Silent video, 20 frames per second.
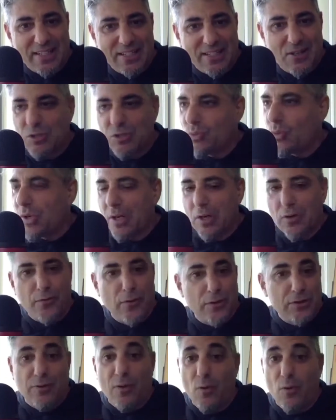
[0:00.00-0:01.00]
Because
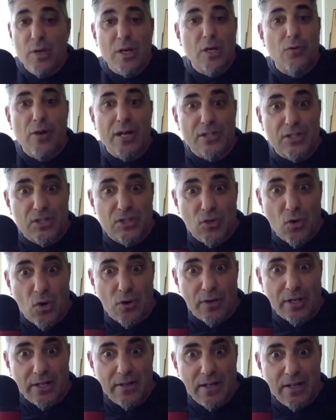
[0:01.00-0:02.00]
first of all, what a great
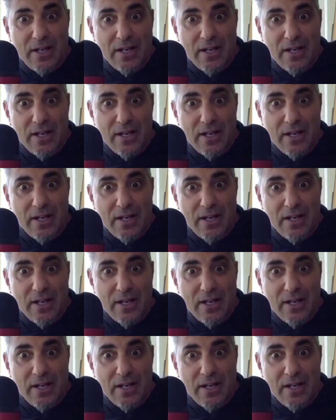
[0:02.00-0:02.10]
story.